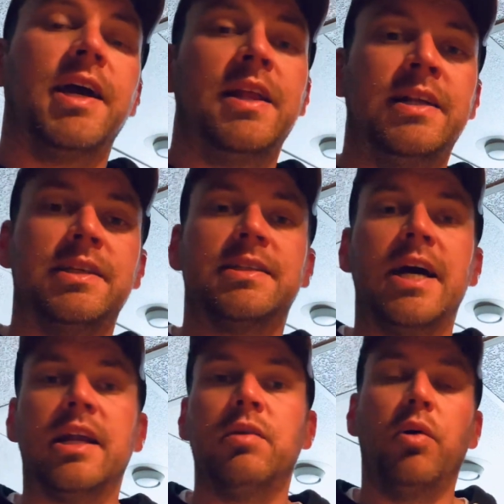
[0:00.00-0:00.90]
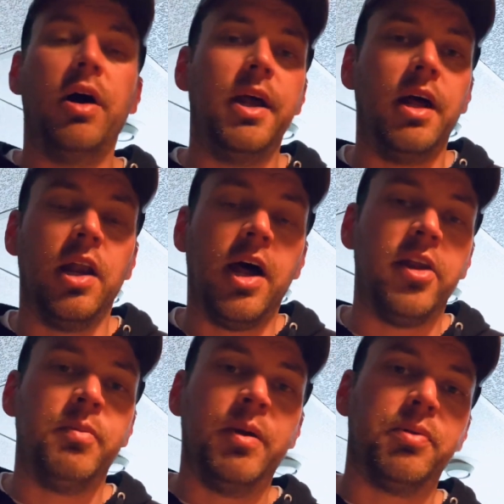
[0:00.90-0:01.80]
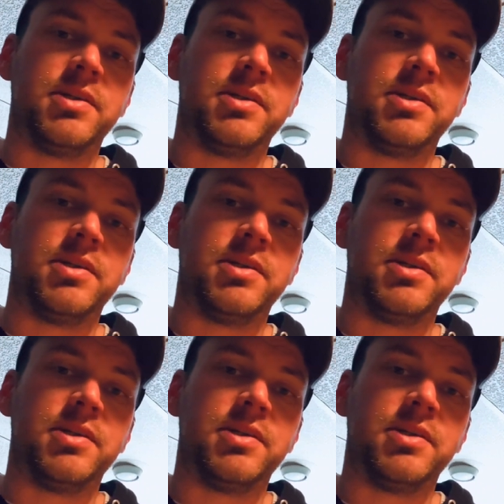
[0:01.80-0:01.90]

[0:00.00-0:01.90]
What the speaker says: And that's exactly what a lot of the people are